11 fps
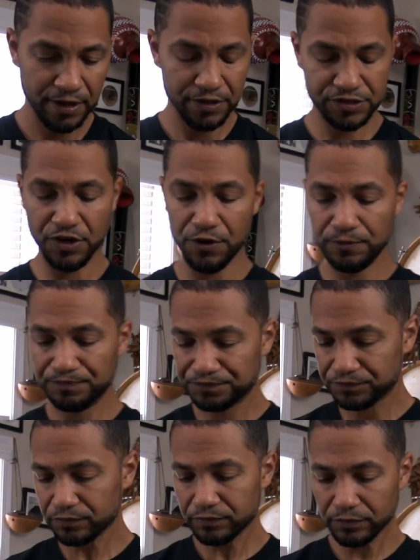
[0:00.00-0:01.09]
So
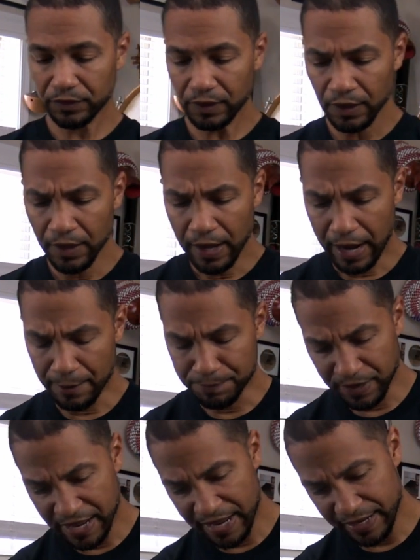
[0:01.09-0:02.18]
I'm
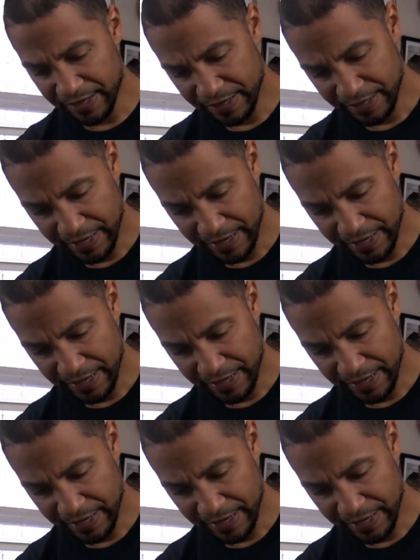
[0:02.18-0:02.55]
playing,